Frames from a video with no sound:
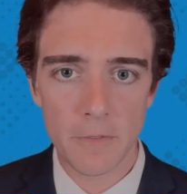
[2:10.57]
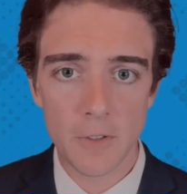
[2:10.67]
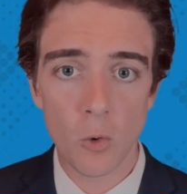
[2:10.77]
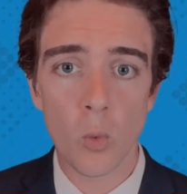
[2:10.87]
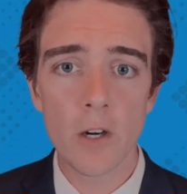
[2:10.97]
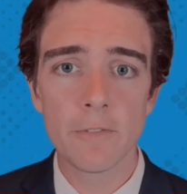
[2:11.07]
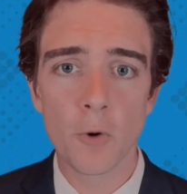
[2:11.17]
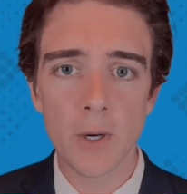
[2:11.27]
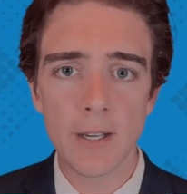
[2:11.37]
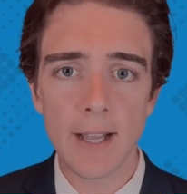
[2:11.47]
for
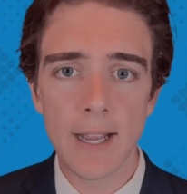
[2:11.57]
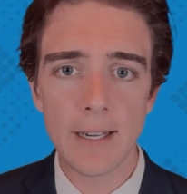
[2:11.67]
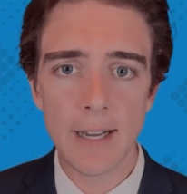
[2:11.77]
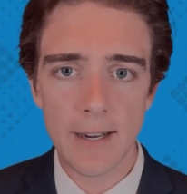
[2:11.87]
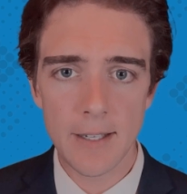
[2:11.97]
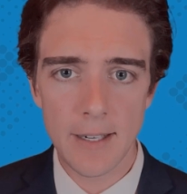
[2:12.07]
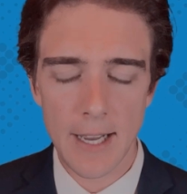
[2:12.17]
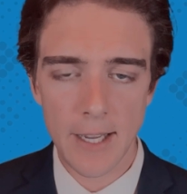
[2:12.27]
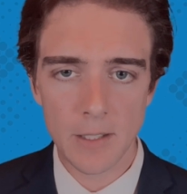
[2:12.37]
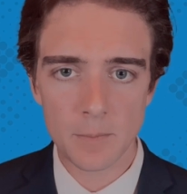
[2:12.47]

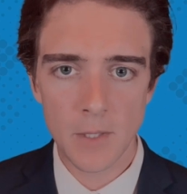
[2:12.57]
$149.99.